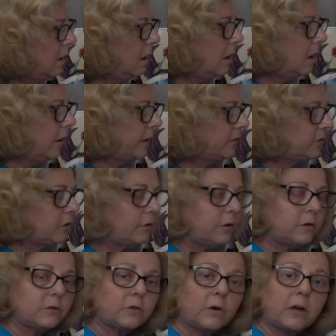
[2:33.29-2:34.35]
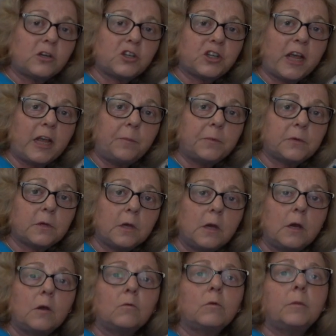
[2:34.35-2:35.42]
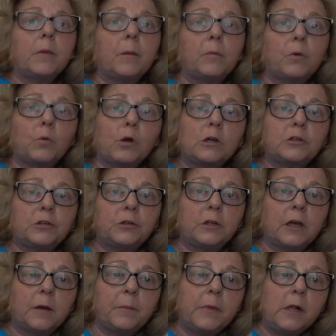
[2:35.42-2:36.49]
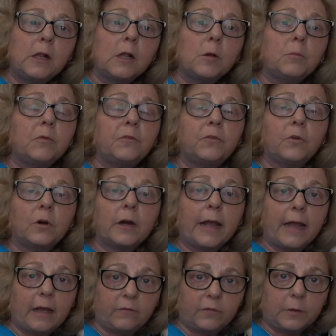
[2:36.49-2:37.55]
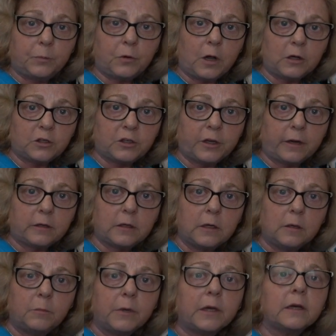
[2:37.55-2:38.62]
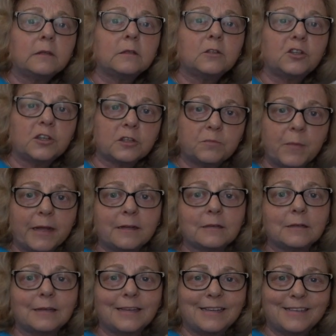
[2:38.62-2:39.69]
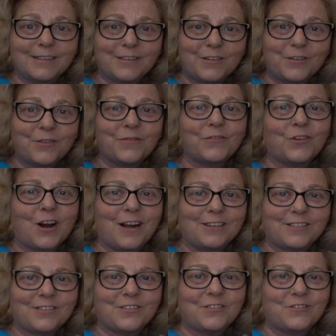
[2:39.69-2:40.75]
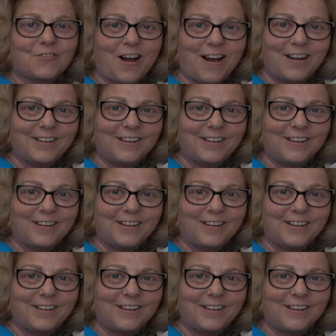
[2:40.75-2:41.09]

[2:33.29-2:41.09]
All right, so those are our shapes. Remember, we're going to do them before every project because it just makes it easier for us to draw.